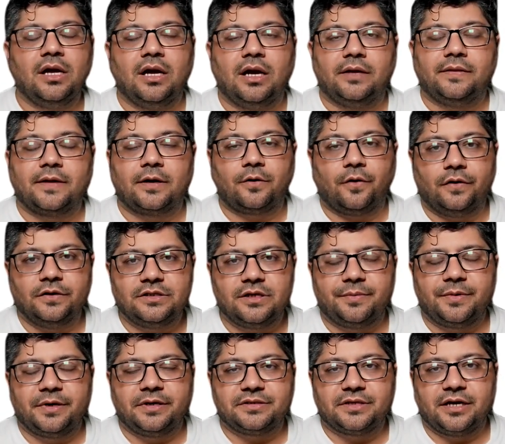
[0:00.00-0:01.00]
The
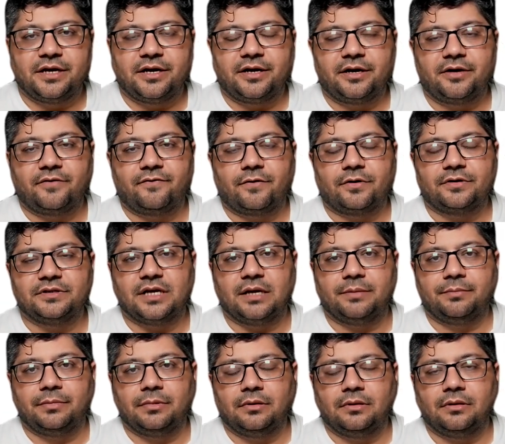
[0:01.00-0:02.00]
concept is here, for
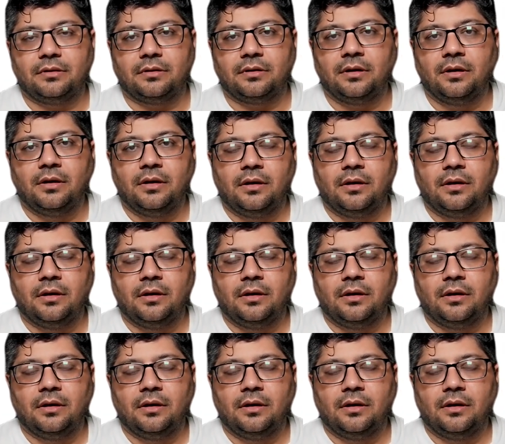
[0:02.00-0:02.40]
example,